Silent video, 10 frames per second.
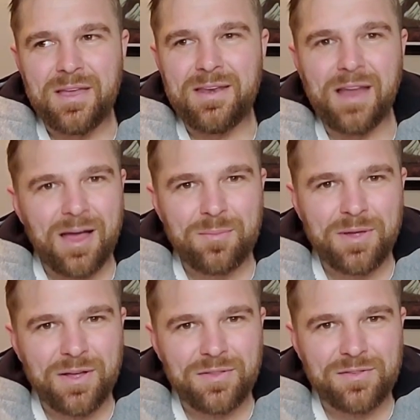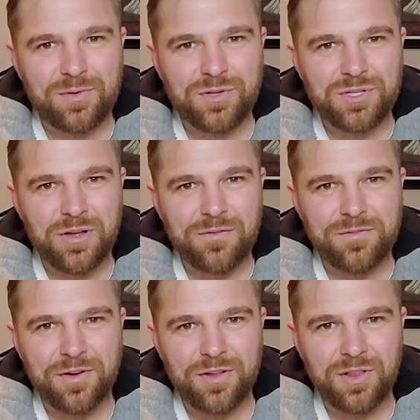not be on the store shelves
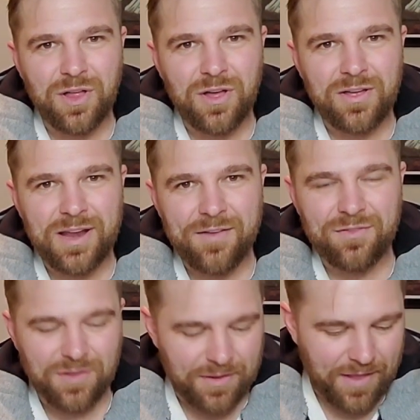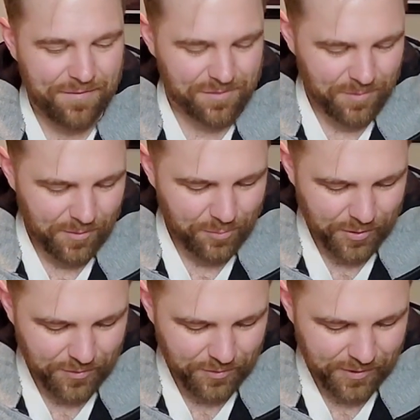very long and have small
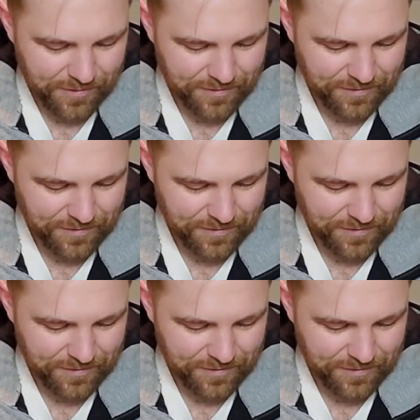print runs,